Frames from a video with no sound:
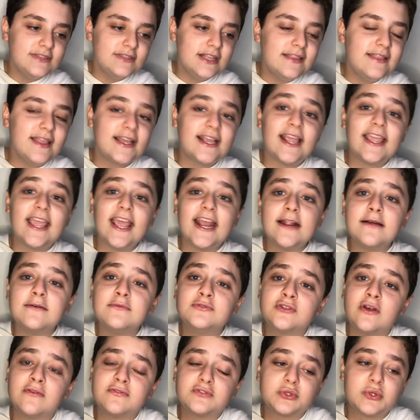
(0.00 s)
Like I get it, it
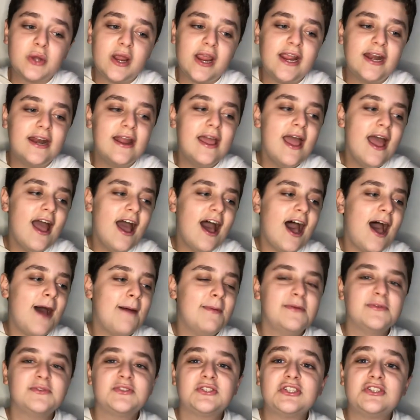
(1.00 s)
was off screen, uh,
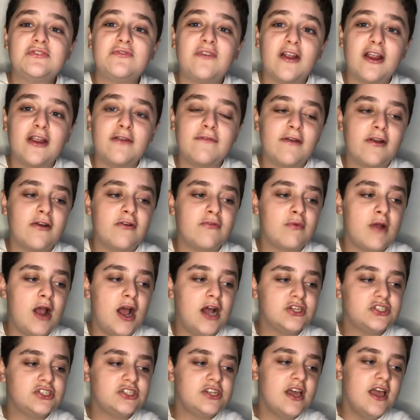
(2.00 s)
but it was just very, very
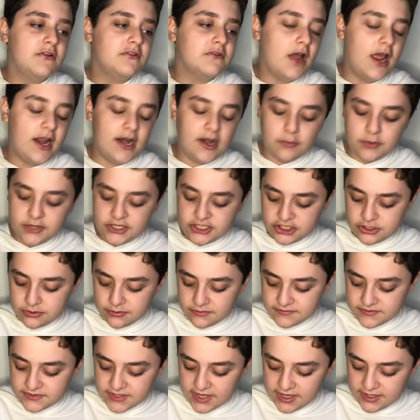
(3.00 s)
rushed. And I wish to
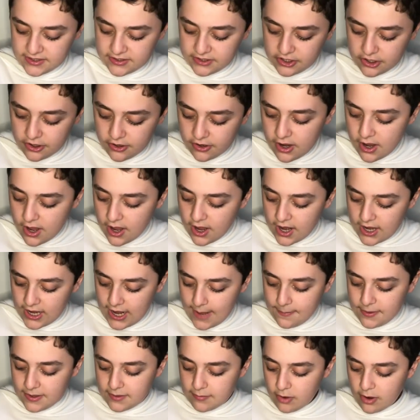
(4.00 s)
have seen, you know, an
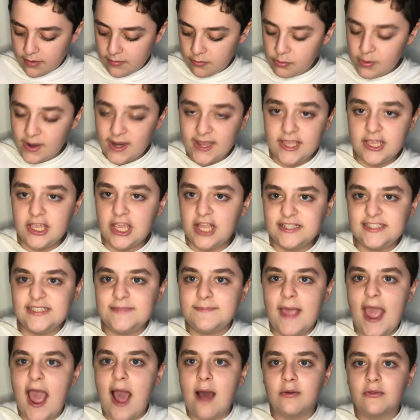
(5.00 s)
epic moment where he gets his
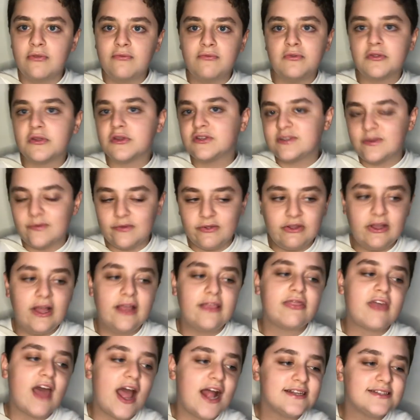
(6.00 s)
powers fully, something
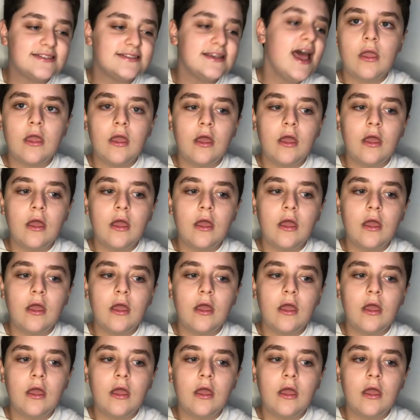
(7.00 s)
like that.